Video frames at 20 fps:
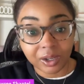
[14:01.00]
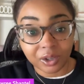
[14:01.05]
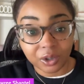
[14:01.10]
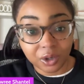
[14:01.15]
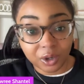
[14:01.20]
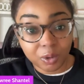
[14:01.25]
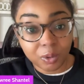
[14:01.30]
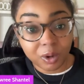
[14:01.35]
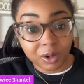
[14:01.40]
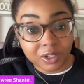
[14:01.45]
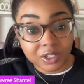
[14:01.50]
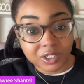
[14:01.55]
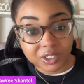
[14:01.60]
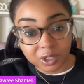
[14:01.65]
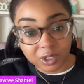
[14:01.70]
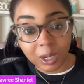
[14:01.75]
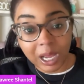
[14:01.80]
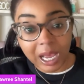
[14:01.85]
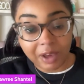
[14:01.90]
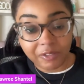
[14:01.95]
you are
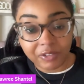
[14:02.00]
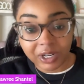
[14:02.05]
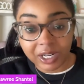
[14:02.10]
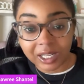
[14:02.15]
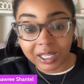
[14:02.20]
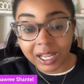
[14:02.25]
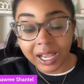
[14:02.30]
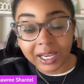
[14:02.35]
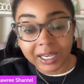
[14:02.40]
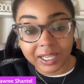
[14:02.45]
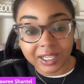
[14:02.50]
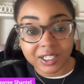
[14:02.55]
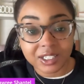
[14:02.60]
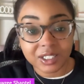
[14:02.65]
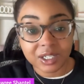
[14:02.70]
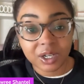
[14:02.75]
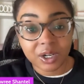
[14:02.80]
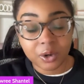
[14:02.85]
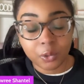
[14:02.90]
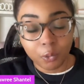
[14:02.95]
still having clients
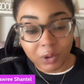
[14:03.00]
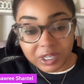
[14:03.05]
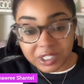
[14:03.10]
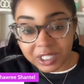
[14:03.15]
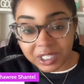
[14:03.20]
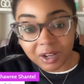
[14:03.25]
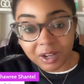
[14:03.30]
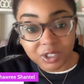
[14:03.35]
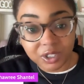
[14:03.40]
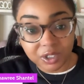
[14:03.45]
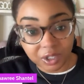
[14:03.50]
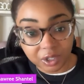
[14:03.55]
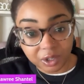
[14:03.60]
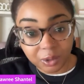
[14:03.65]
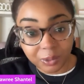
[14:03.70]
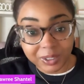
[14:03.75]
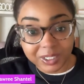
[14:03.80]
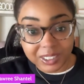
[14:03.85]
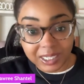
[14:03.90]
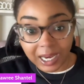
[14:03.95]
reach out to you
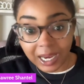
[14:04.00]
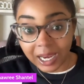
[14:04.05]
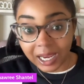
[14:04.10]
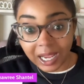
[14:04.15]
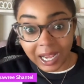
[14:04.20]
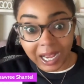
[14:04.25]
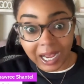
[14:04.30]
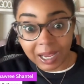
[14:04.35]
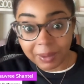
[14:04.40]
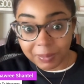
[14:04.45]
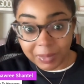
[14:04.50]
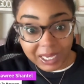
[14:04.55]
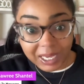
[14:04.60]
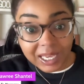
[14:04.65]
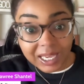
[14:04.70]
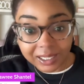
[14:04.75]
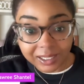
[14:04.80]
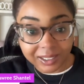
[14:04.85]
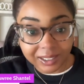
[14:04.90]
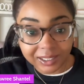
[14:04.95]
and saying, I'm
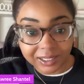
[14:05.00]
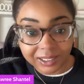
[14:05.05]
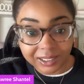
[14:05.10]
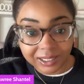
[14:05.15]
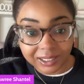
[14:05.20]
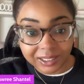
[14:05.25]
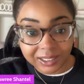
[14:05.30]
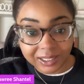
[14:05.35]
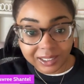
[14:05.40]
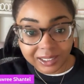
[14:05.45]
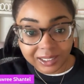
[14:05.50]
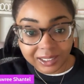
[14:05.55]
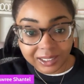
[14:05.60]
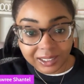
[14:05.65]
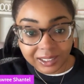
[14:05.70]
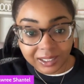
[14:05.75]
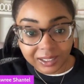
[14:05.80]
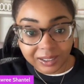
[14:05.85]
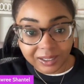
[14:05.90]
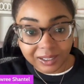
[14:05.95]
in,
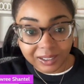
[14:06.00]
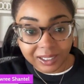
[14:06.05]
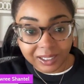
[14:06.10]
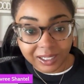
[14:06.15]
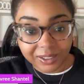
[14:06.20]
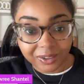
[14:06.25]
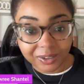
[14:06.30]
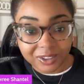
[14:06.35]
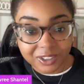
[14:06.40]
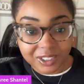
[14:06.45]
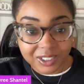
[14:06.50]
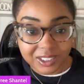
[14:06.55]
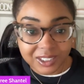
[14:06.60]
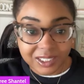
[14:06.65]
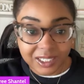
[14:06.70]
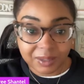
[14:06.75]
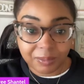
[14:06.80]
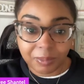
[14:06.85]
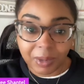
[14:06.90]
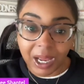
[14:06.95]
and you're just
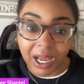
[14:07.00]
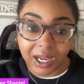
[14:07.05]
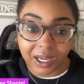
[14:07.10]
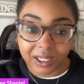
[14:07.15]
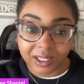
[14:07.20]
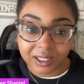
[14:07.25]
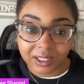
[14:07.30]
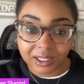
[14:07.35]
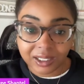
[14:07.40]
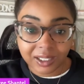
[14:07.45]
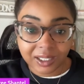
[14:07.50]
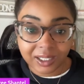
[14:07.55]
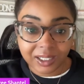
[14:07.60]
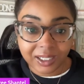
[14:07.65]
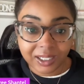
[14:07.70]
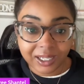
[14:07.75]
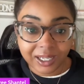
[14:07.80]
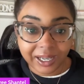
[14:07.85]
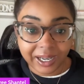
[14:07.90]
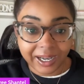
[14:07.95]
sitting back
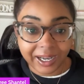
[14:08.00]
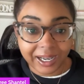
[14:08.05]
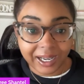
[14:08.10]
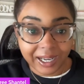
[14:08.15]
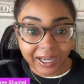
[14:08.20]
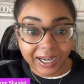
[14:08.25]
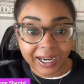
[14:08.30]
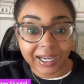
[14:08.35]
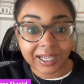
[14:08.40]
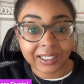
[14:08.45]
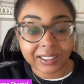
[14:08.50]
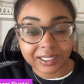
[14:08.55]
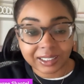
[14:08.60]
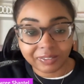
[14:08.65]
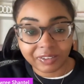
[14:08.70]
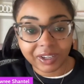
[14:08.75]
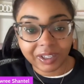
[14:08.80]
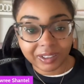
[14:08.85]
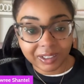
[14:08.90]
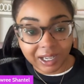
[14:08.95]
and
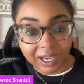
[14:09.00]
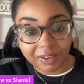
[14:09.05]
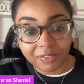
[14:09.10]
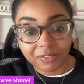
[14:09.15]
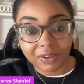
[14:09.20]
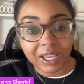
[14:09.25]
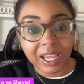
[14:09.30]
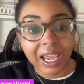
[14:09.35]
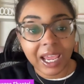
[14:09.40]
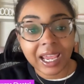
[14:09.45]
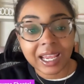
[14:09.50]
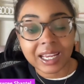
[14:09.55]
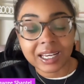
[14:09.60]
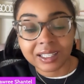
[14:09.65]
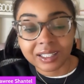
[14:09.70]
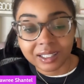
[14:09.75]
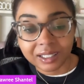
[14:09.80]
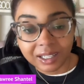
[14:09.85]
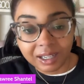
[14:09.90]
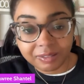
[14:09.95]
living life and
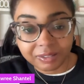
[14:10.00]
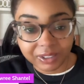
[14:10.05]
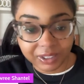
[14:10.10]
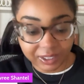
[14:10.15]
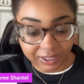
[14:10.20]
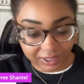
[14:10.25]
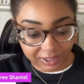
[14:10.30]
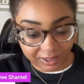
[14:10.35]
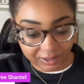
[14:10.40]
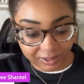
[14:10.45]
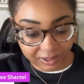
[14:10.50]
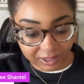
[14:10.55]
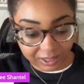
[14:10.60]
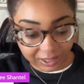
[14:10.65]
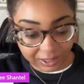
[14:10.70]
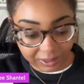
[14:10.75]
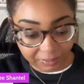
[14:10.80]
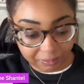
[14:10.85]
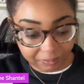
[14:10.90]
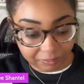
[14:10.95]
loving it.
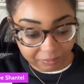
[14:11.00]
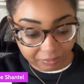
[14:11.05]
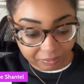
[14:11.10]
Okay.